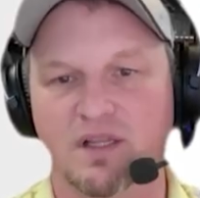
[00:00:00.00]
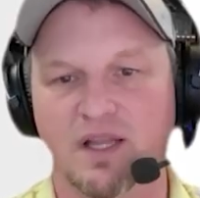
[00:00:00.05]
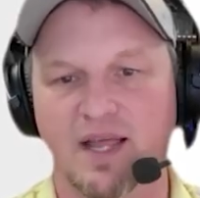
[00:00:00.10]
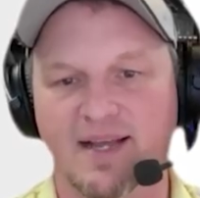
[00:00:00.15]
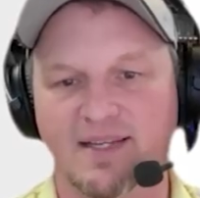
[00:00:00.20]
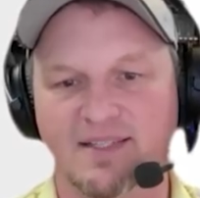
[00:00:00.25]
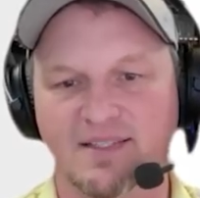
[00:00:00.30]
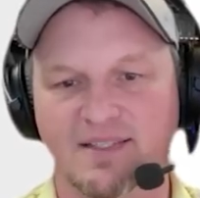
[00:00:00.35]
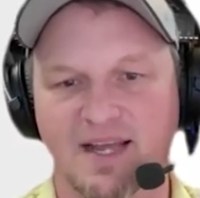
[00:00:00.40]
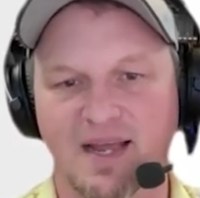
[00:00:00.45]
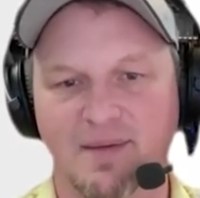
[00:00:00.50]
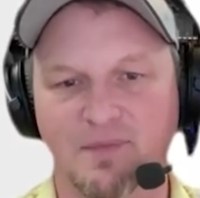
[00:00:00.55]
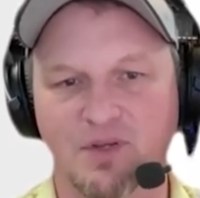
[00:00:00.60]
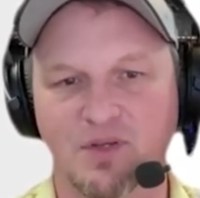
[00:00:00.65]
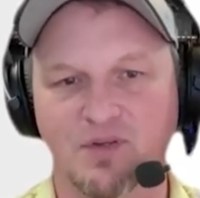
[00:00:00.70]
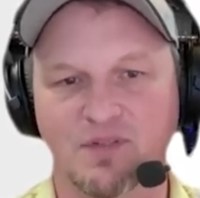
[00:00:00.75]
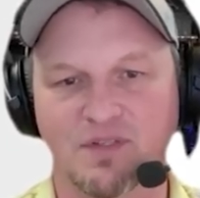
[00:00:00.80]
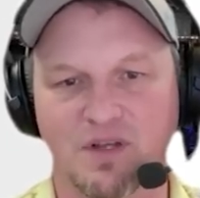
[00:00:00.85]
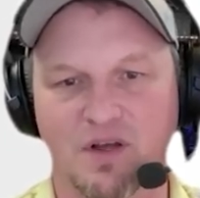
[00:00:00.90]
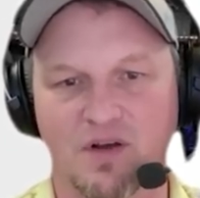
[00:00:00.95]
Last time
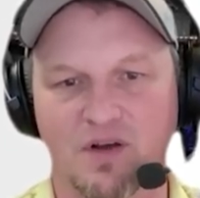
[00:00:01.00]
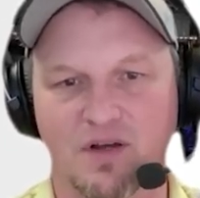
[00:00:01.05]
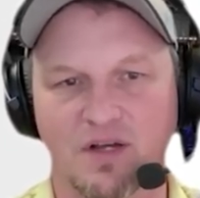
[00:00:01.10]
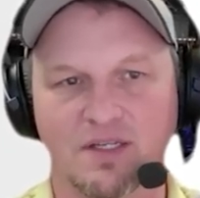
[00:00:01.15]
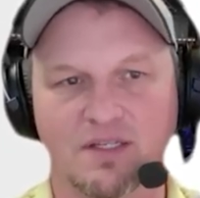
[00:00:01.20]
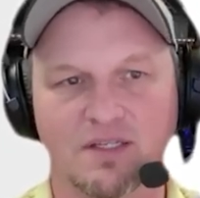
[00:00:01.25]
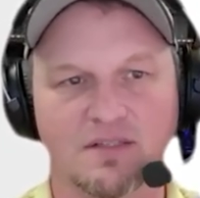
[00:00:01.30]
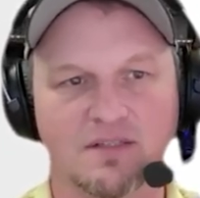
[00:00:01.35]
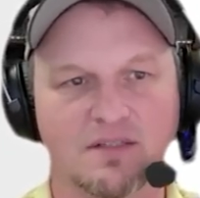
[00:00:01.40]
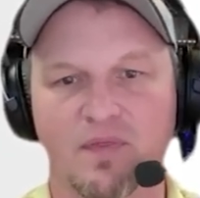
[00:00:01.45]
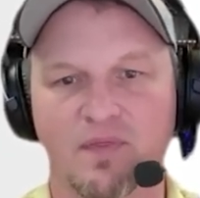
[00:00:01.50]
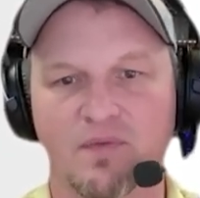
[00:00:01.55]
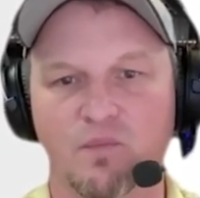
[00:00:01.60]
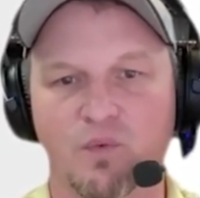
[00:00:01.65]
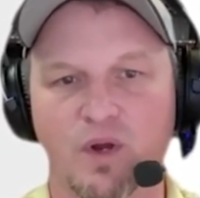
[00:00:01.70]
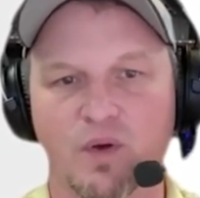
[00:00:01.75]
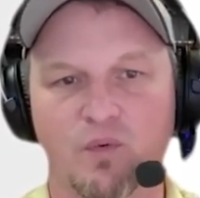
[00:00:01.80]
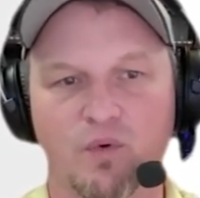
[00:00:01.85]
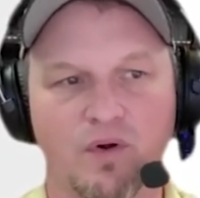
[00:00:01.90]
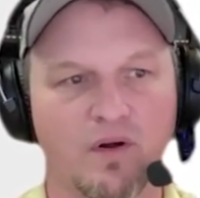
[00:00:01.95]
you saw us,
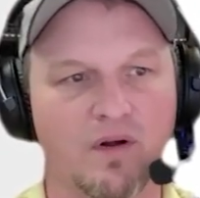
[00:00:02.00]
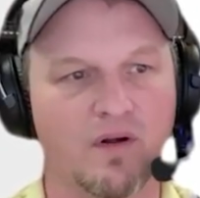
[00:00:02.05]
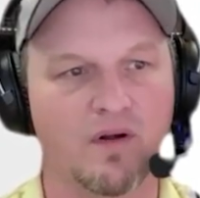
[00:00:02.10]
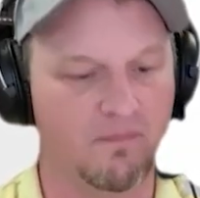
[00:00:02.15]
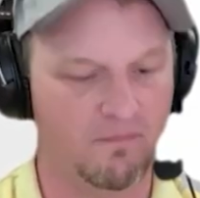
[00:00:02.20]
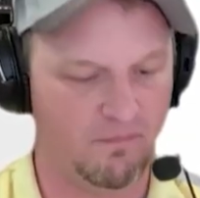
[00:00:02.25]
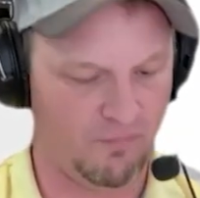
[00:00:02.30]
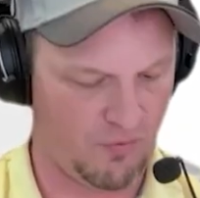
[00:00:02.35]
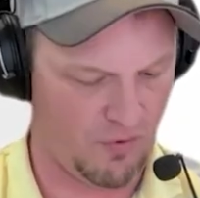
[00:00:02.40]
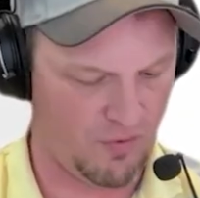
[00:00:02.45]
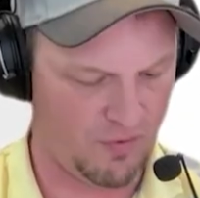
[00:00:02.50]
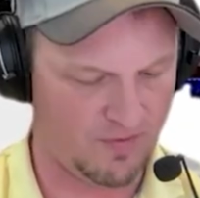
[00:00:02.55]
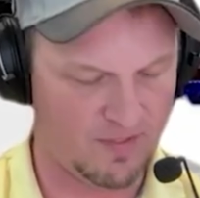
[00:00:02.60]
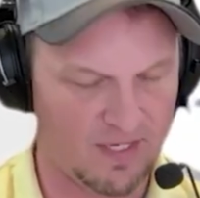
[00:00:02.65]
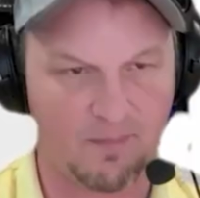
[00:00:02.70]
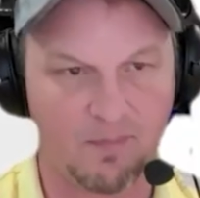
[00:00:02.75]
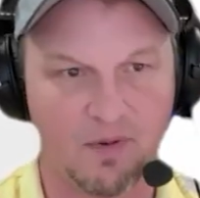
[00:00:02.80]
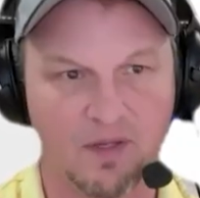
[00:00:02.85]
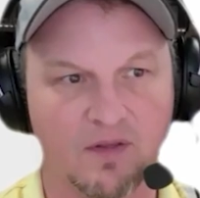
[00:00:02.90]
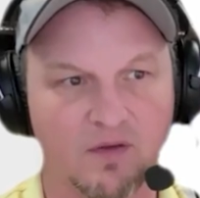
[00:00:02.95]
we were
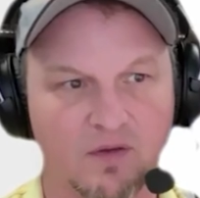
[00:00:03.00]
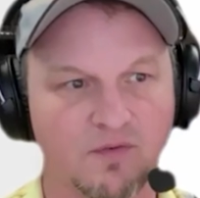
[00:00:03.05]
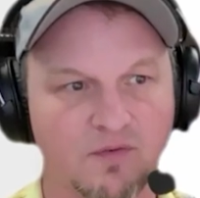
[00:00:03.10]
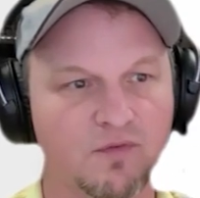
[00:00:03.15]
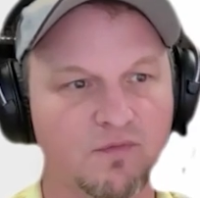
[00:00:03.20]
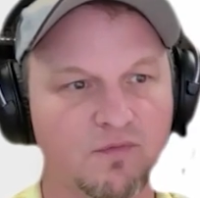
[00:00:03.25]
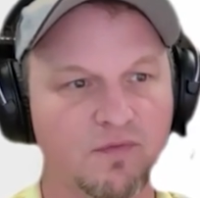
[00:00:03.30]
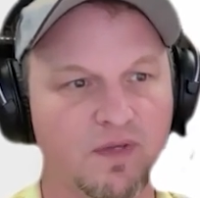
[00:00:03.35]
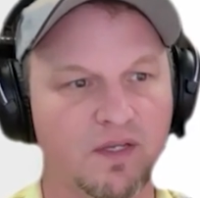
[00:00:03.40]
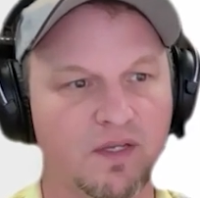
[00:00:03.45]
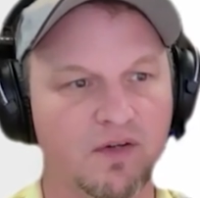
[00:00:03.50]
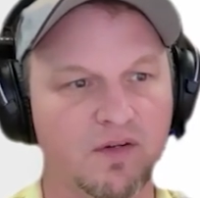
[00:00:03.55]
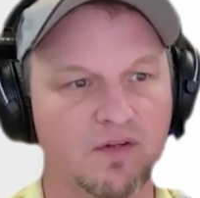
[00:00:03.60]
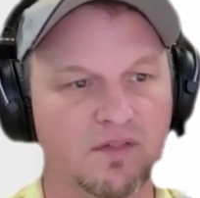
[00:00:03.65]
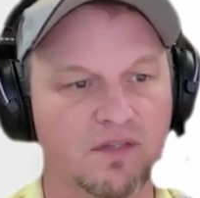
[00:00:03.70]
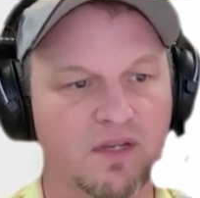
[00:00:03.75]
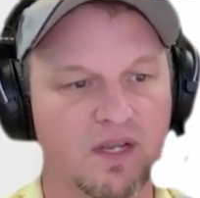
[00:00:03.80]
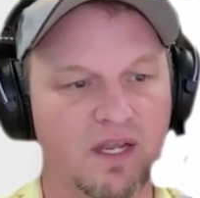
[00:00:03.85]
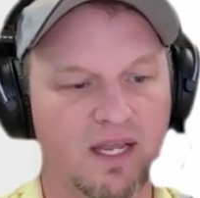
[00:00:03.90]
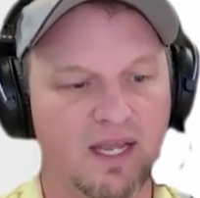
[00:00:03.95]
prototyping those two
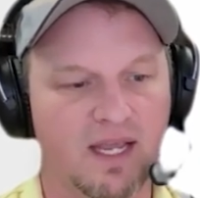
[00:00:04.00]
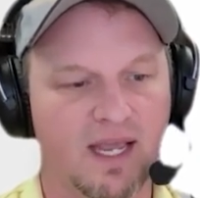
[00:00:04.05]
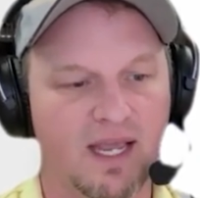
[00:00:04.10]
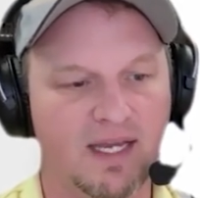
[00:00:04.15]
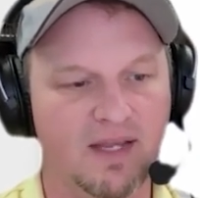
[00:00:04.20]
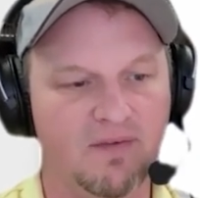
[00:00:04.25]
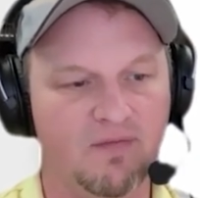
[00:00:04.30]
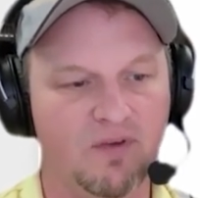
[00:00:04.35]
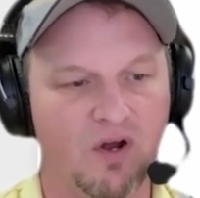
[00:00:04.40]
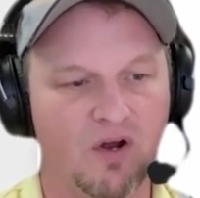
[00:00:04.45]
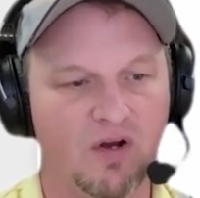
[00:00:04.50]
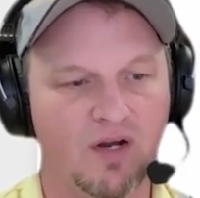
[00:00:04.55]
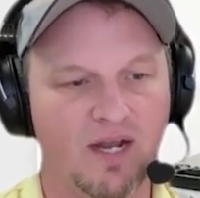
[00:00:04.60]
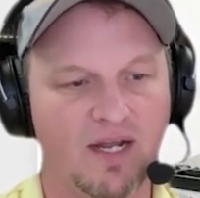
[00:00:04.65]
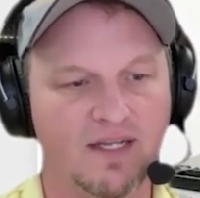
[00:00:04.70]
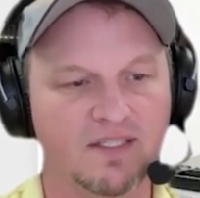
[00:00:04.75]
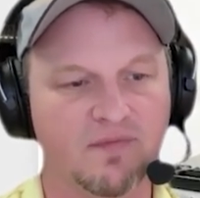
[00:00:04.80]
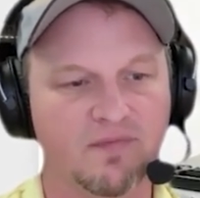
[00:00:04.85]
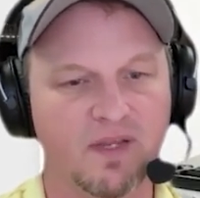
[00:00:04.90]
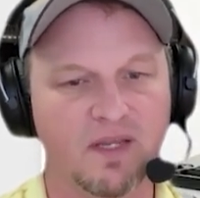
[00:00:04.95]
figures and giving all
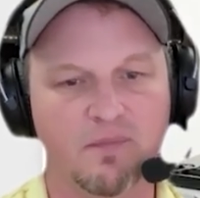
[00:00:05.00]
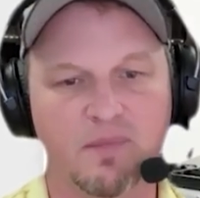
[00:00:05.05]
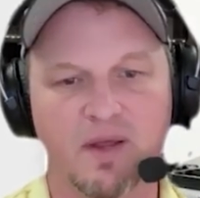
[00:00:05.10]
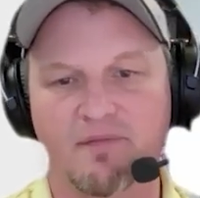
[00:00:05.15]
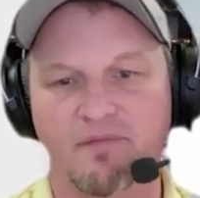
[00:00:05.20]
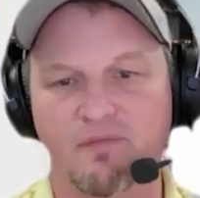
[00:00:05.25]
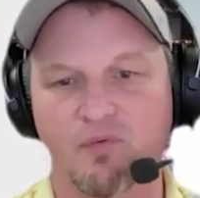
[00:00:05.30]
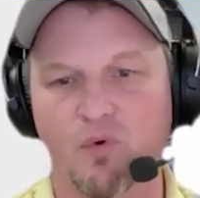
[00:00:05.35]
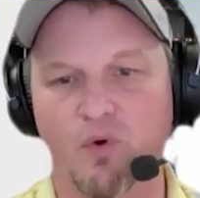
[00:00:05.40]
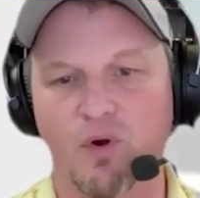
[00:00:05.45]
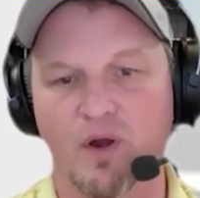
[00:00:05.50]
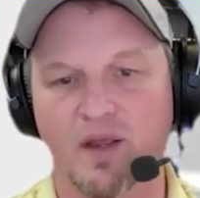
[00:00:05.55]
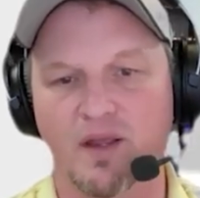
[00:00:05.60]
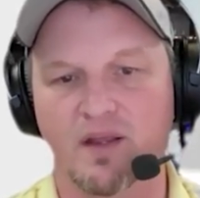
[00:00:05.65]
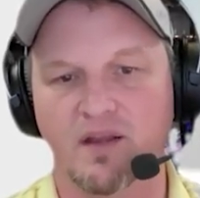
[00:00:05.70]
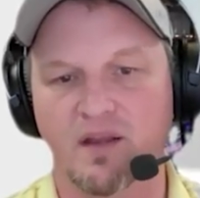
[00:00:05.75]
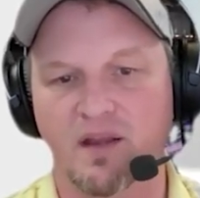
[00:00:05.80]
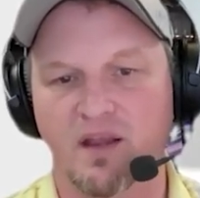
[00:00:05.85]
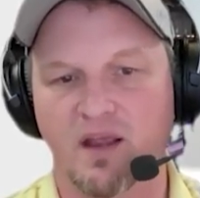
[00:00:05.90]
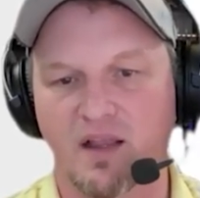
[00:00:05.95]
kinds of feedback for
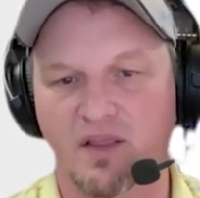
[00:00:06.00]
it,